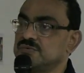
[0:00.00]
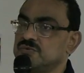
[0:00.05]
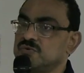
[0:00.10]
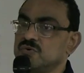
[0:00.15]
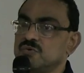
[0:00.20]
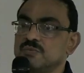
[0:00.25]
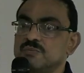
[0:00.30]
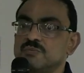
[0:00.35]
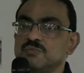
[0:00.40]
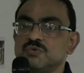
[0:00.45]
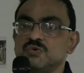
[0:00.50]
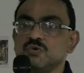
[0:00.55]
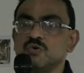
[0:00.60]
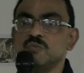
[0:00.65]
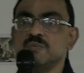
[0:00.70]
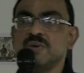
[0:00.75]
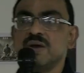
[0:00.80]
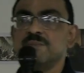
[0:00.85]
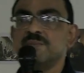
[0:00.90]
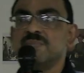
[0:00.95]

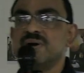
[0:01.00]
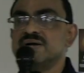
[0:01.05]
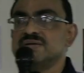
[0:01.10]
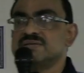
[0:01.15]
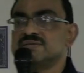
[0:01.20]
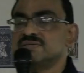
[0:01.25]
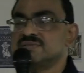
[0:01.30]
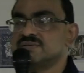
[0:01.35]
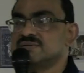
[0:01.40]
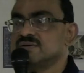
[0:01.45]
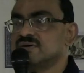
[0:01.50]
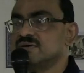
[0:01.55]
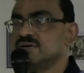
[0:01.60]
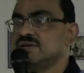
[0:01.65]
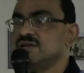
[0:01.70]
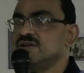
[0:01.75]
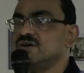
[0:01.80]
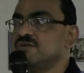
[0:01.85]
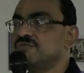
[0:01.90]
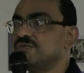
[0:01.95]
two members
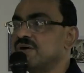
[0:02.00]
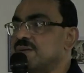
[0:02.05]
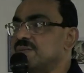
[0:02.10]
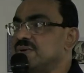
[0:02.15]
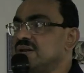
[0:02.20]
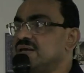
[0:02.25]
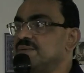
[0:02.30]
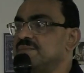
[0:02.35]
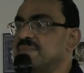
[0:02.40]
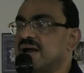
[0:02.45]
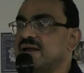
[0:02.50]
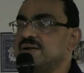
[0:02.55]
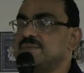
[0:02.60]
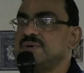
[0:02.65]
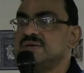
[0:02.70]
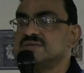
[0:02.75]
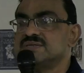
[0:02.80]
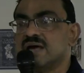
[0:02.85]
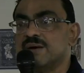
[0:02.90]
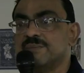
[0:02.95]
in your family might
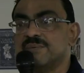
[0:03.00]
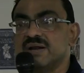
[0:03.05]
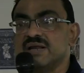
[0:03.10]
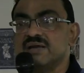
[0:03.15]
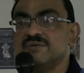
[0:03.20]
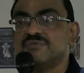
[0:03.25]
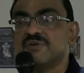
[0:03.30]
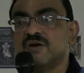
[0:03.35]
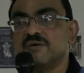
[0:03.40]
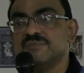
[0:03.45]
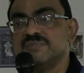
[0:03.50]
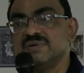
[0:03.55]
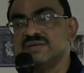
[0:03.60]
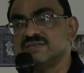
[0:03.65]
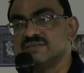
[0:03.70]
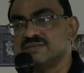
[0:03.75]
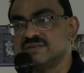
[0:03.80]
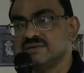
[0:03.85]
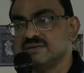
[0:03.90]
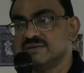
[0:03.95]
be suffering from
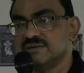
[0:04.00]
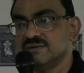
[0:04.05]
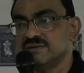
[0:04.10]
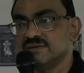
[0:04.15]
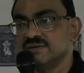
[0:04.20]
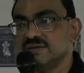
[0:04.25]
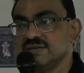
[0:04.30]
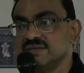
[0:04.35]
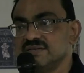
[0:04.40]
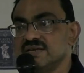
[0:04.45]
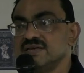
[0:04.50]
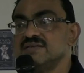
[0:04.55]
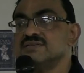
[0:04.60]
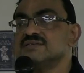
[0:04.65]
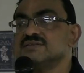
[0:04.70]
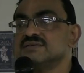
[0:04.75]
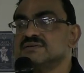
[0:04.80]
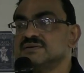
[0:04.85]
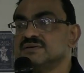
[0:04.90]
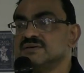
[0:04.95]
this
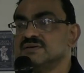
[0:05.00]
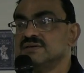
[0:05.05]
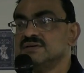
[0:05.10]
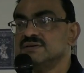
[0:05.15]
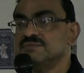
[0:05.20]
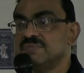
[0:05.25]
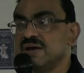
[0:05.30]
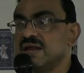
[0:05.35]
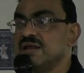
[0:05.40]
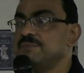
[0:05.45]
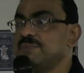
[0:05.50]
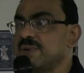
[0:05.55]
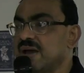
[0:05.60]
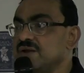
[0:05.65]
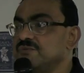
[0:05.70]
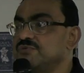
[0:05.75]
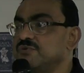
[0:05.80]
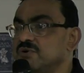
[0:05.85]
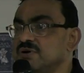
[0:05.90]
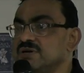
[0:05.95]
disease, very
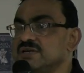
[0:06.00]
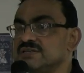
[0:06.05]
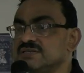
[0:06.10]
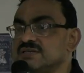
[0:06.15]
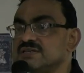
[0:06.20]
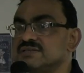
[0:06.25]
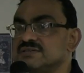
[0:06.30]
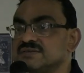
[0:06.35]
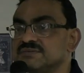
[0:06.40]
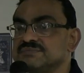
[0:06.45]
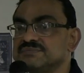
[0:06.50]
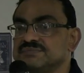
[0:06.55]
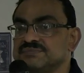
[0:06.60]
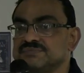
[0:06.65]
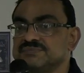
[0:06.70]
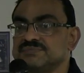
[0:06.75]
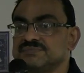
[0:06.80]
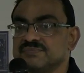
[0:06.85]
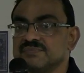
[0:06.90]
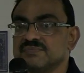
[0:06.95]
painful disease.
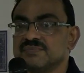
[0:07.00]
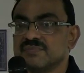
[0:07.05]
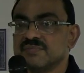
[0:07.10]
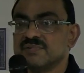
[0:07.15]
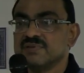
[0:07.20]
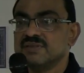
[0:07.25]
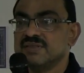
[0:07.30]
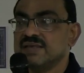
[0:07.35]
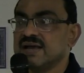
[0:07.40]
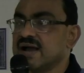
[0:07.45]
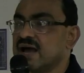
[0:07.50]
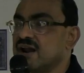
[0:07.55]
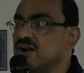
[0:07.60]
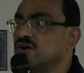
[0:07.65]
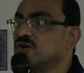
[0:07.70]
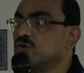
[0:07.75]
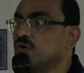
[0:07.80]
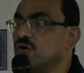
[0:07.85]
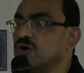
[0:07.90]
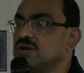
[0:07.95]
They
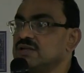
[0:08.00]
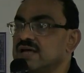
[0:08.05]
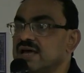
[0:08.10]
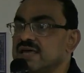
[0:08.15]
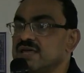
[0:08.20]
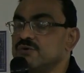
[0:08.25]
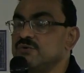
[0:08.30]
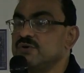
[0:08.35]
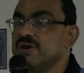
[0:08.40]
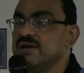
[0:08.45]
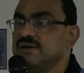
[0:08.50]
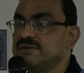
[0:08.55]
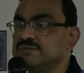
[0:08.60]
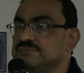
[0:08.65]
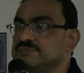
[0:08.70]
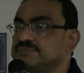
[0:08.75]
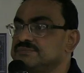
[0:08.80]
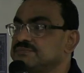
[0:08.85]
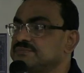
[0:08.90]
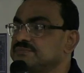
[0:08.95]
cannot hold the
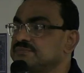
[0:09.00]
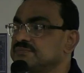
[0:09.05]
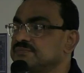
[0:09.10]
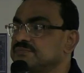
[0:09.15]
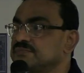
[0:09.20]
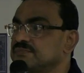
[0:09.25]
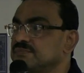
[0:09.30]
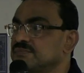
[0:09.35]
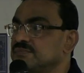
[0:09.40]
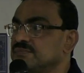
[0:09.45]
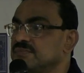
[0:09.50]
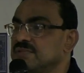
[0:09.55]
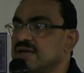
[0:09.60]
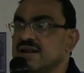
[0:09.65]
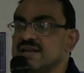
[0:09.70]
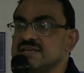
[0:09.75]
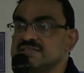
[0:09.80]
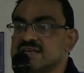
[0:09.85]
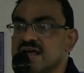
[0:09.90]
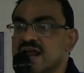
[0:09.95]
urine.
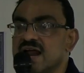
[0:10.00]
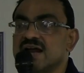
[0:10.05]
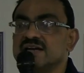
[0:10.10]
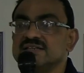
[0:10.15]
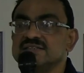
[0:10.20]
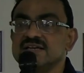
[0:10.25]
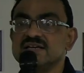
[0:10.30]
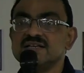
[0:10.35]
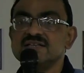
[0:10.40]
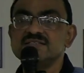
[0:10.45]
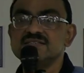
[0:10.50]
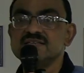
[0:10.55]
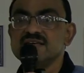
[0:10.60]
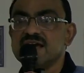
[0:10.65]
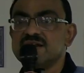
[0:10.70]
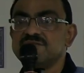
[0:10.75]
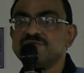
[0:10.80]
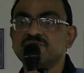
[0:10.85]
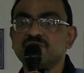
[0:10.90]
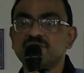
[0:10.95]
There is an
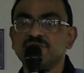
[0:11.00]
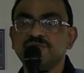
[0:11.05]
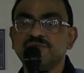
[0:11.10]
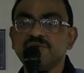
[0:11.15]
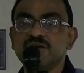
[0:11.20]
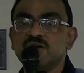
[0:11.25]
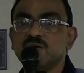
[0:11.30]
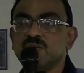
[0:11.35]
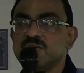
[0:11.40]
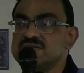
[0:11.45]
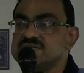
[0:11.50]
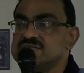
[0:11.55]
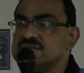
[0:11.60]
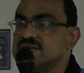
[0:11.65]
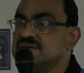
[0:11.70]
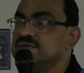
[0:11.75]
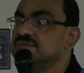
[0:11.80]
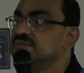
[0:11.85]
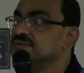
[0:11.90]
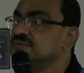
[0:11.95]
urgency and
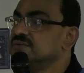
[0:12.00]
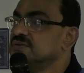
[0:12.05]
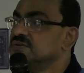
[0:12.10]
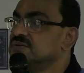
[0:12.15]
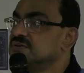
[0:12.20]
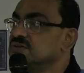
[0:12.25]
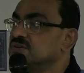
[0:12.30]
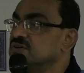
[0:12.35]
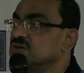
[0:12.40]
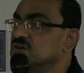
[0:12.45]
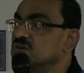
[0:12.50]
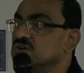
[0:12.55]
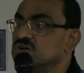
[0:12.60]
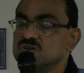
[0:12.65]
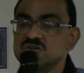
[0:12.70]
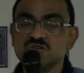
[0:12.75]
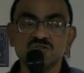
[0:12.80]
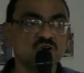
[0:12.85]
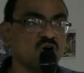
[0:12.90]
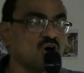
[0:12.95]
frequency.
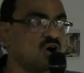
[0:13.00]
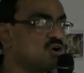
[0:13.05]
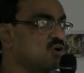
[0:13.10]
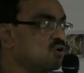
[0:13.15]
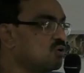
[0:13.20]
So,